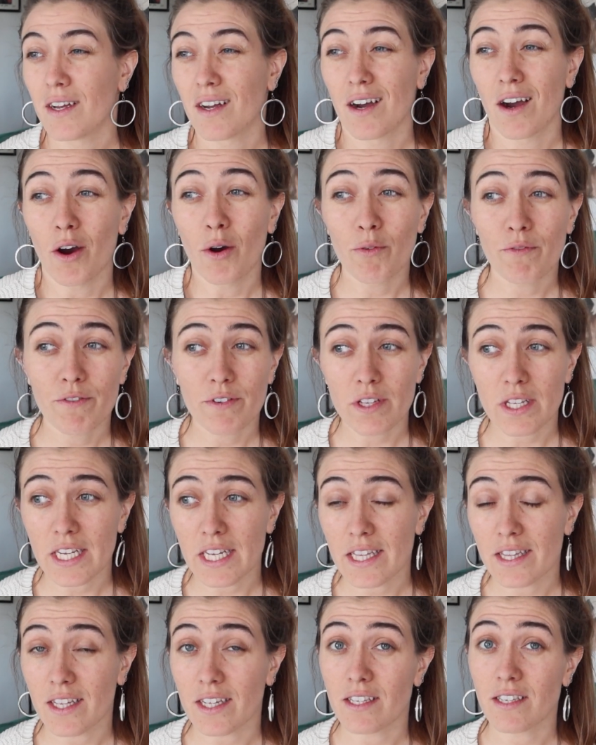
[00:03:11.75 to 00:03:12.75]

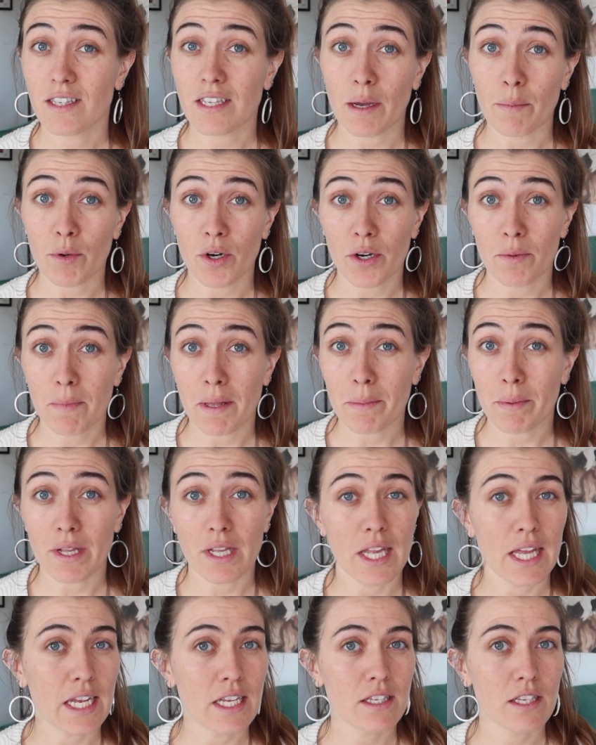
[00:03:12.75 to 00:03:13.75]
hopefully this summer, maybe
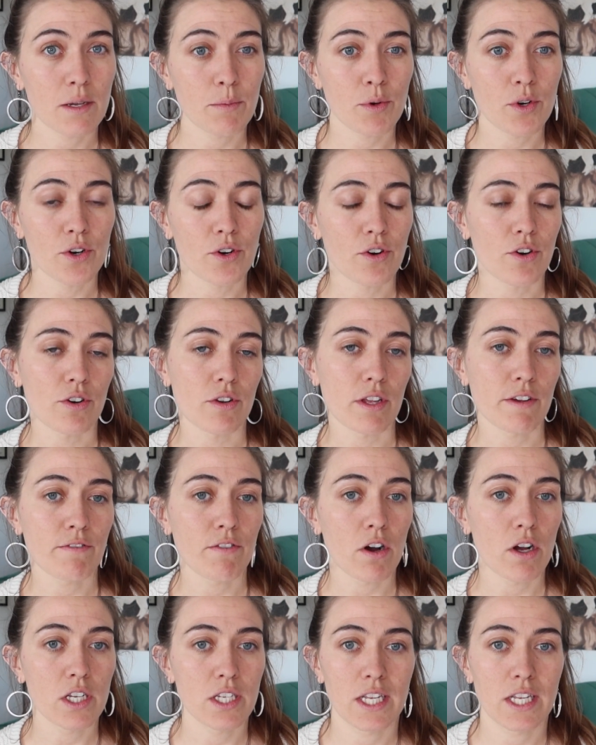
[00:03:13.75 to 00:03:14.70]
late summer or early fall,